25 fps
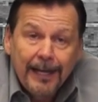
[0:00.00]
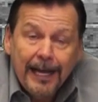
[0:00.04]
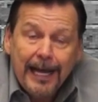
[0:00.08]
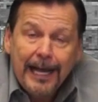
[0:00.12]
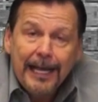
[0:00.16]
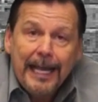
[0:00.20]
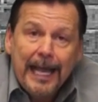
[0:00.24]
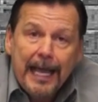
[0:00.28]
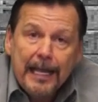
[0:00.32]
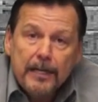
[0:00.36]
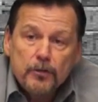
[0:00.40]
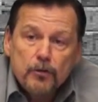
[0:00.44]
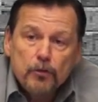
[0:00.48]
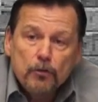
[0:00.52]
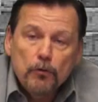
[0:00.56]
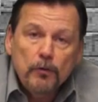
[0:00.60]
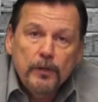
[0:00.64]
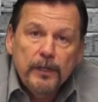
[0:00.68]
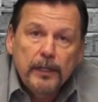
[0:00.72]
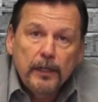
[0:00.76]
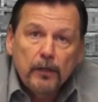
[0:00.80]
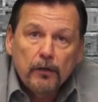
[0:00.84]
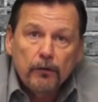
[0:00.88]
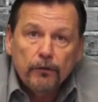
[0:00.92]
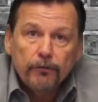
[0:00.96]
I had
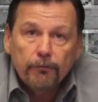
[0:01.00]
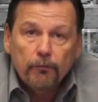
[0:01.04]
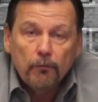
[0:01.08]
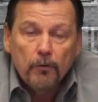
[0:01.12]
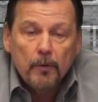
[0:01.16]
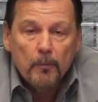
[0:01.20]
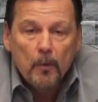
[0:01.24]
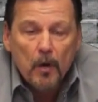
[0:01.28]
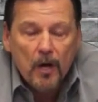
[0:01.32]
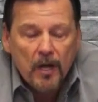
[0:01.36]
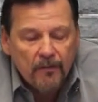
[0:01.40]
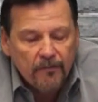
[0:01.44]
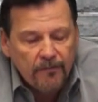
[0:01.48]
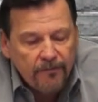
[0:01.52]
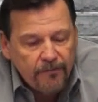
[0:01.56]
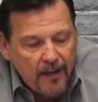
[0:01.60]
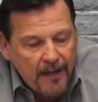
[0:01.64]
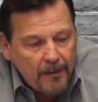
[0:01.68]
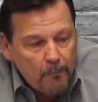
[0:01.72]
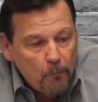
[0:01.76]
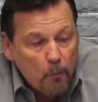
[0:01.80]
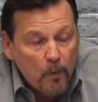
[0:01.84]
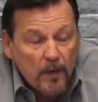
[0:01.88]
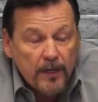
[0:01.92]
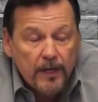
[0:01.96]
Julian go through them all and
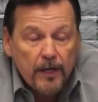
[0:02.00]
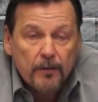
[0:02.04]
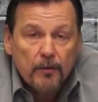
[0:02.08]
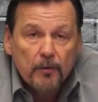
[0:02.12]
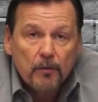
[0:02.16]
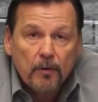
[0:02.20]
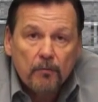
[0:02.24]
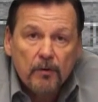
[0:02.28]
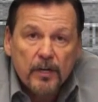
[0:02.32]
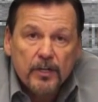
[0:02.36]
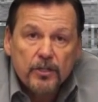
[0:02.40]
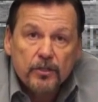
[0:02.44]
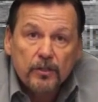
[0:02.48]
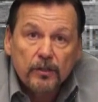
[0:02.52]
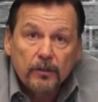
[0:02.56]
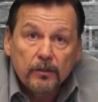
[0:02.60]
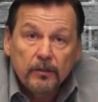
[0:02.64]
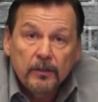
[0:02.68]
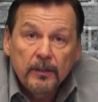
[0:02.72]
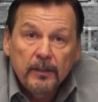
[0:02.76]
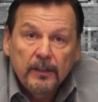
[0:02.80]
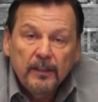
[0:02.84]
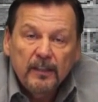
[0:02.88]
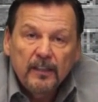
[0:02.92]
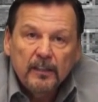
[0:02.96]
find one other
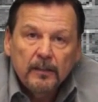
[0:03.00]
original,